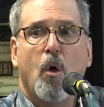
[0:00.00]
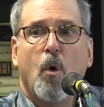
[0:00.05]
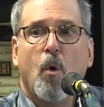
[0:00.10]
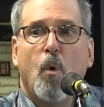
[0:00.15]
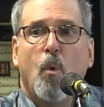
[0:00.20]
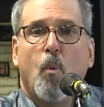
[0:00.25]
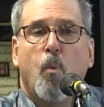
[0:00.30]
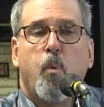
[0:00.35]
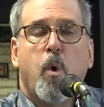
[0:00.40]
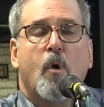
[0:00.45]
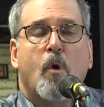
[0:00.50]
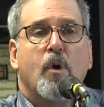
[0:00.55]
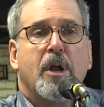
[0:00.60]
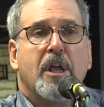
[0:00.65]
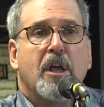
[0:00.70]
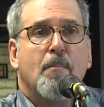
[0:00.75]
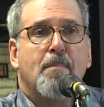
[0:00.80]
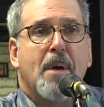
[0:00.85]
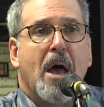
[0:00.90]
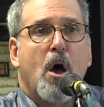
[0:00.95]
worrying
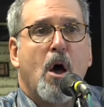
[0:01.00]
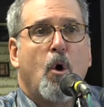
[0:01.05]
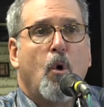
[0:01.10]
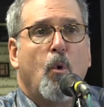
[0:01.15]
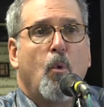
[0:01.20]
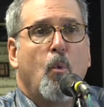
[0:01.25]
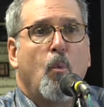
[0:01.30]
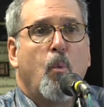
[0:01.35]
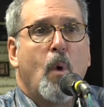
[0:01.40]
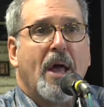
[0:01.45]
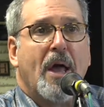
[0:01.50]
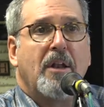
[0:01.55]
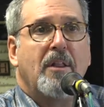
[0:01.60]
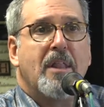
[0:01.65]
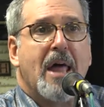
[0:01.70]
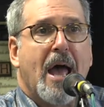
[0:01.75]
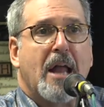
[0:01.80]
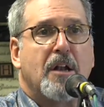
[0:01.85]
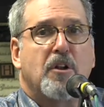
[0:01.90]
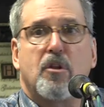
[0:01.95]
about when
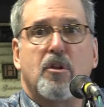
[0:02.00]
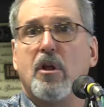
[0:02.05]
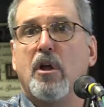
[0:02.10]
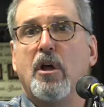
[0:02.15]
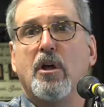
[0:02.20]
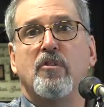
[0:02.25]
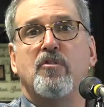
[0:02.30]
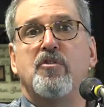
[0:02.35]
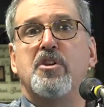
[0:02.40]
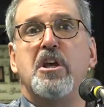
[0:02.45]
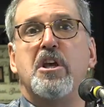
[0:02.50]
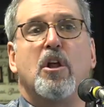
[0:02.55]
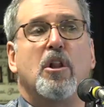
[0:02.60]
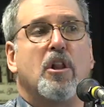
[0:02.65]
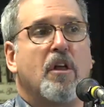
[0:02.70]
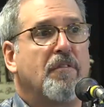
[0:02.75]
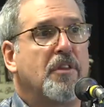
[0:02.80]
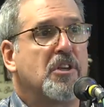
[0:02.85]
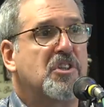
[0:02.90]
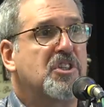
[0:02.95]
that deal of the
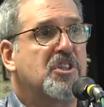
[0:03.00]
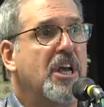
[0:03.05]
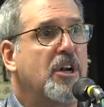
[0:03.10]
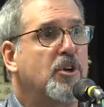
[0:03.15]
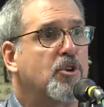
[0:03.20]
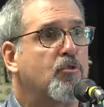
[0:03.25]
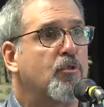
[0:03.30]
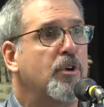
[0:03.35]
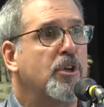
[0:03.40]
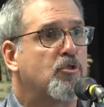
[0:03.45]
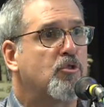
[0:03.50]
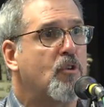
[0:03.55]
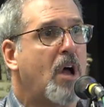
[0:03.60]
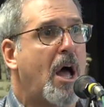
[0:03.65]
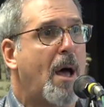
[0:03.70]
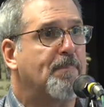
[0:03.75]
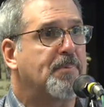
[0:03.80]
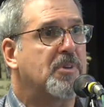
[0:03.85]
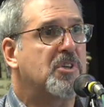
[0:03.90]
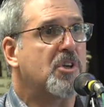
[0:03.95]
century
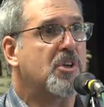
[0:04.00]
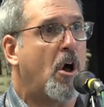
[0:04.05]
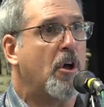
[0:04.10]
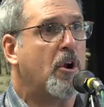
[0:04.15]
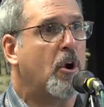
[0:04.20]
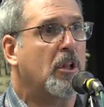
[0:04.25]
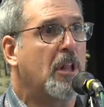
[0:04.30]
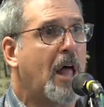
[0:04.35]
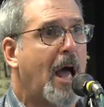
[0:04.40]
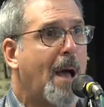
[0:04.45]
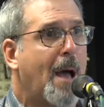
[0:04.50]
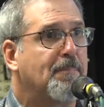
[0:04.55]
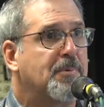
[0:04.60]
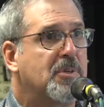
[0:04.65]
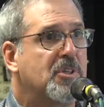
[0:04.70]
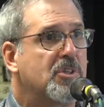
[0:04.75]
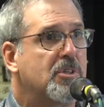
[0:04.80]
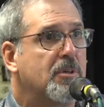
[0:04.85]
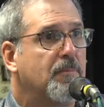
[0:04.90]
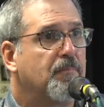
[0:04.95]
drops on our
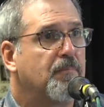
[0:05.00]
laps.